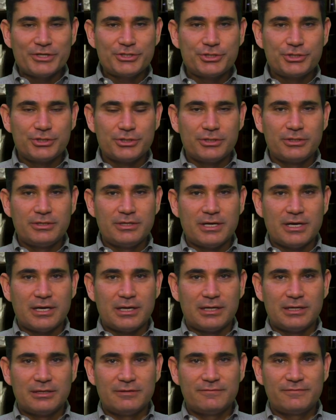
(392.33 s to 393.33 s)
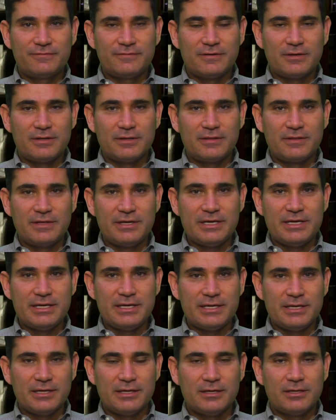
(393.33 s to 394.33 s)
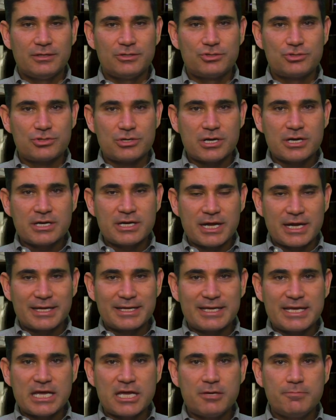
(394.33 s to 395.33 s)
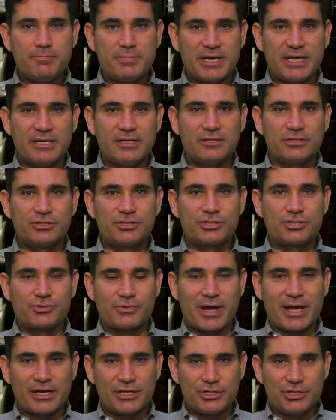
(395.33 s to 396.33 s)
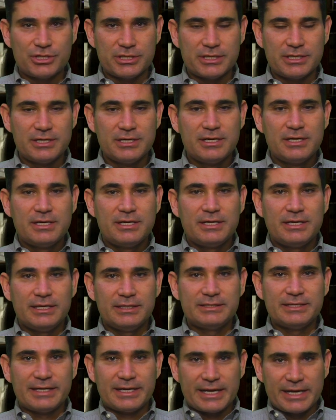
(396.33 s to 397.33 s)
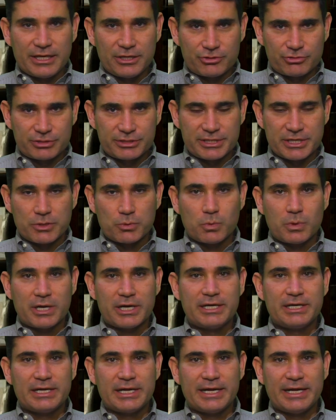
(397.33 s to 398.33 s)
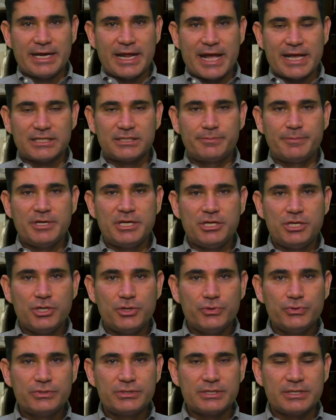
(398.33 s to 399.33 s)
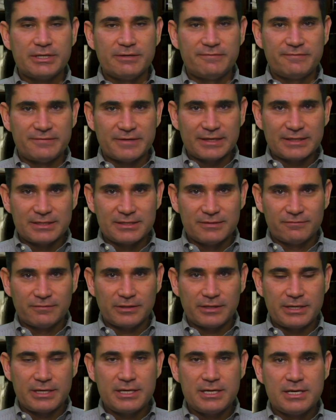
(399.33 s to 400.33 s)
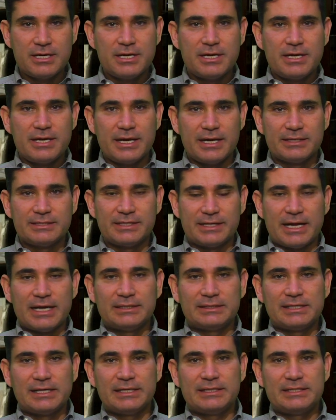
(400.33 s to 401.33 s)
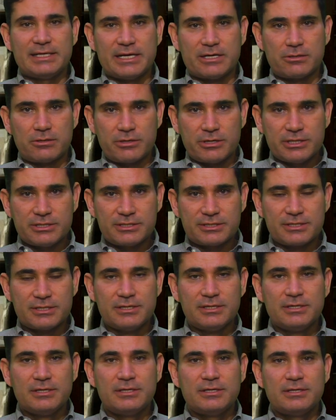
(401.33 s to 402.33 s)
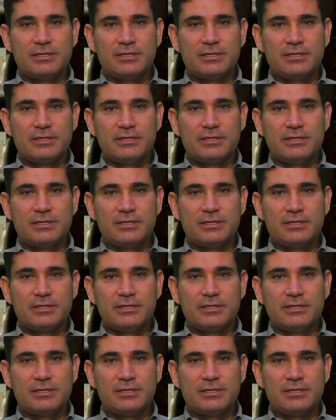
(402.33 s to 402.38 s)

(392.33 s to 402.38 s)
question of the drug kingpin strategy is an interesting one. It has been used effectively as an anti-terrorist